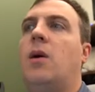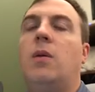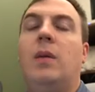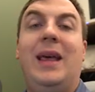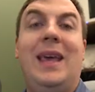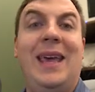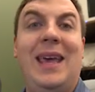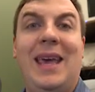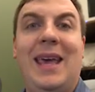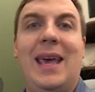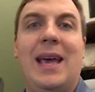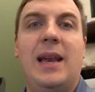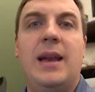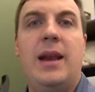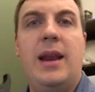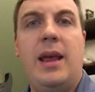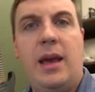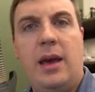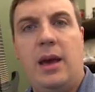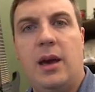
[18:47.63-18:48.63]
only
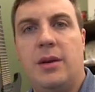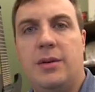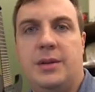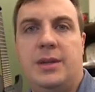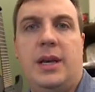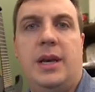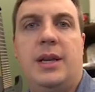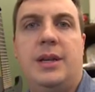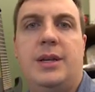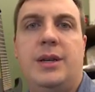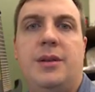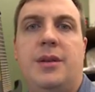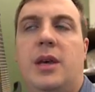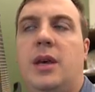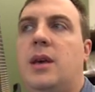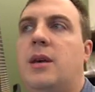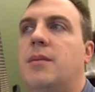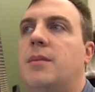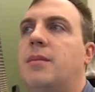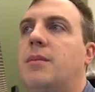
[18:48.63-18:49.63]
END goes into
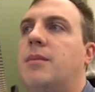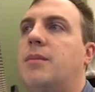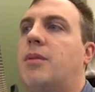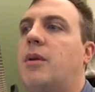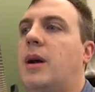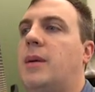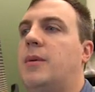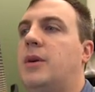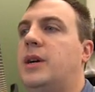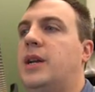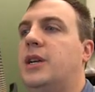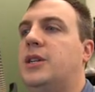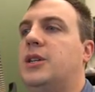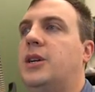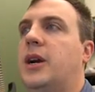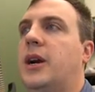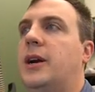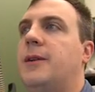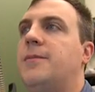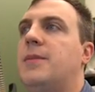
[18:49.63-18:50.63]
the parameter
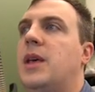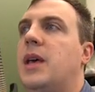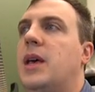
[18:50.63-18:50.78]
dictionary.